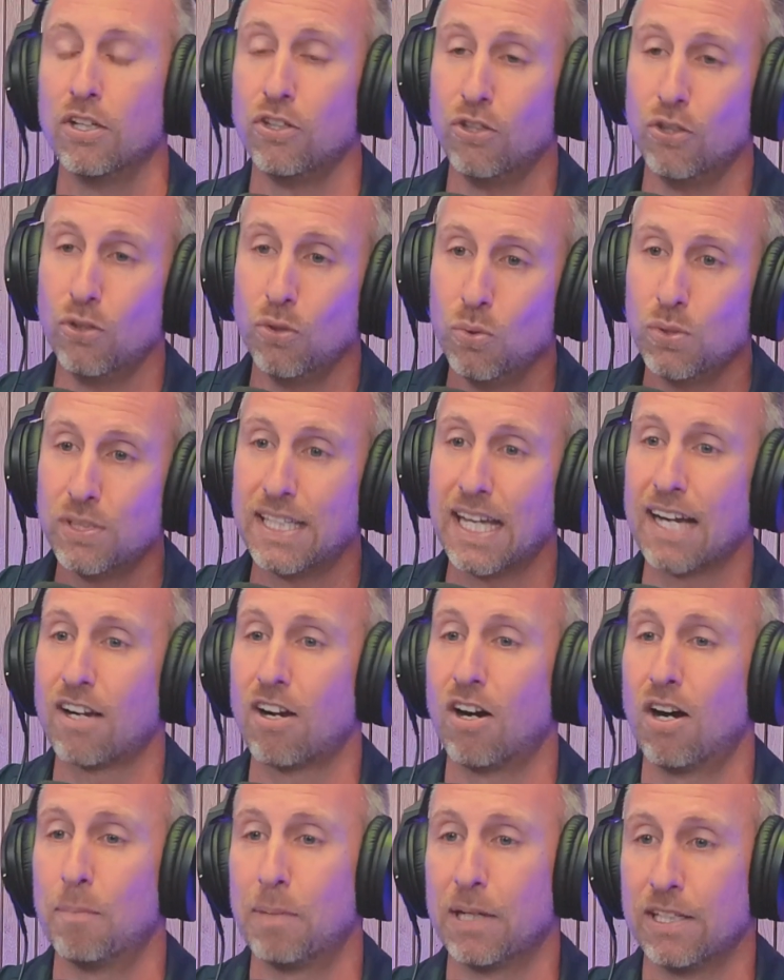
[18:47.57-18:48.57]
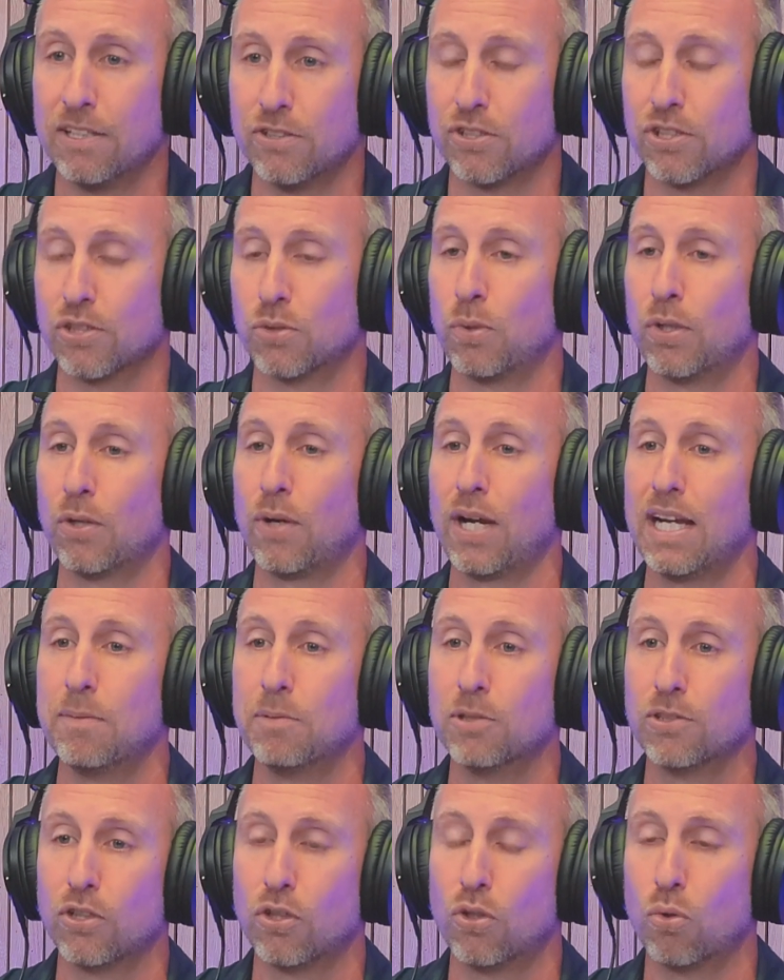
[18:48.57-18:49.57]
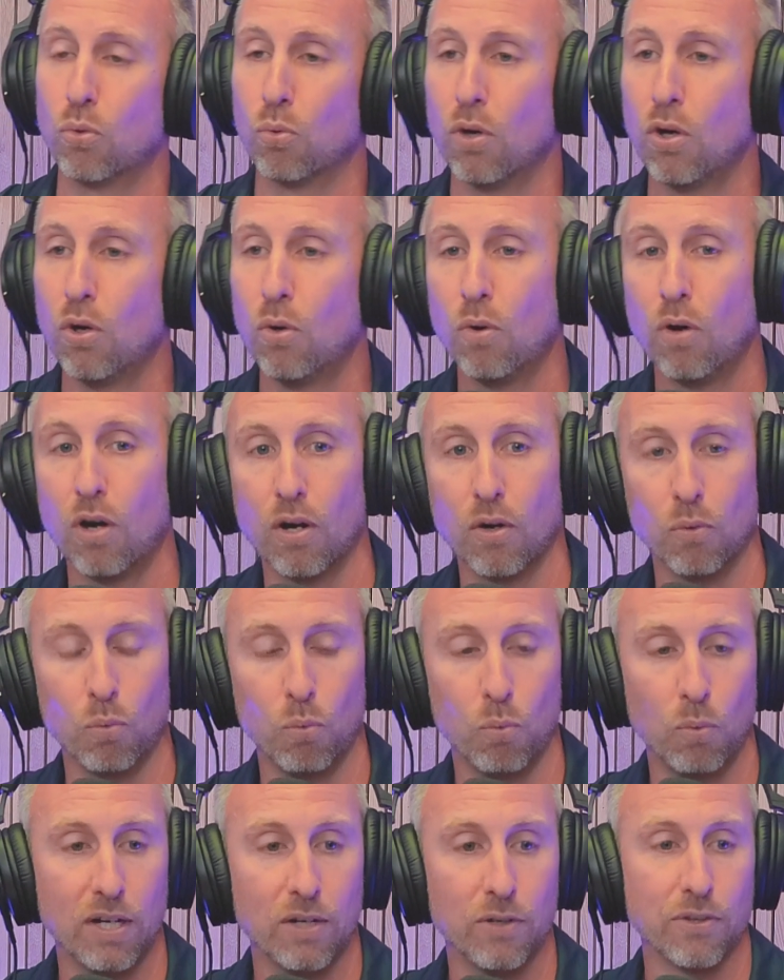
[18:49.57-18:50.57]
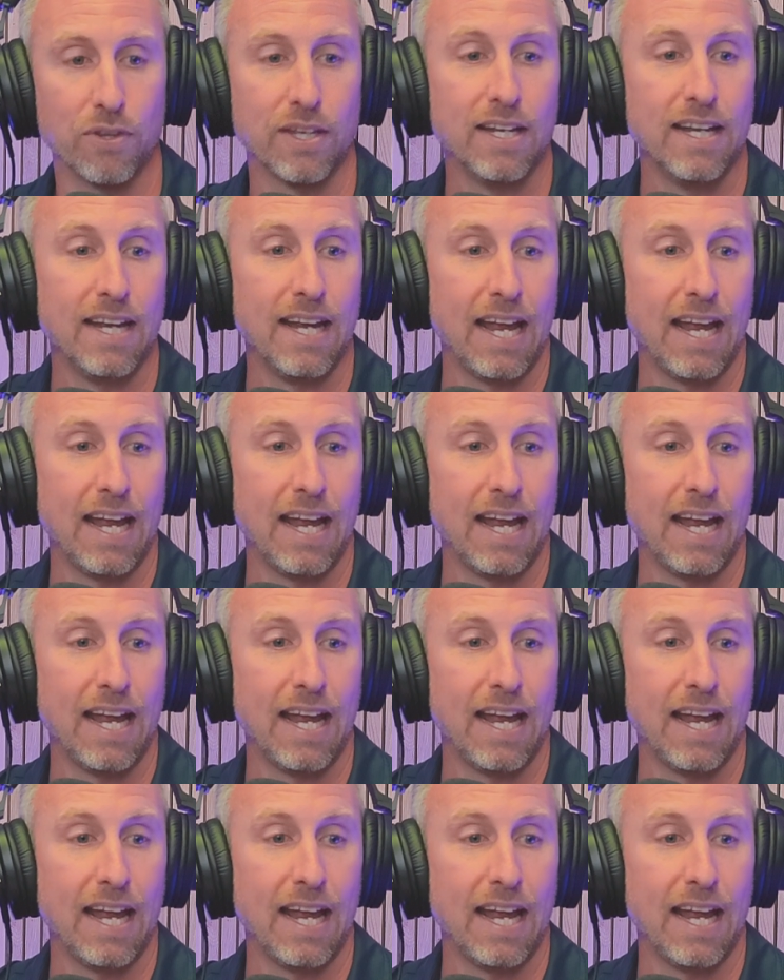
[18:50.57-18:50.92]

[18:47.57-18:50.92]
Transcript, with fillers: use that compound interest we were able to grow our wealth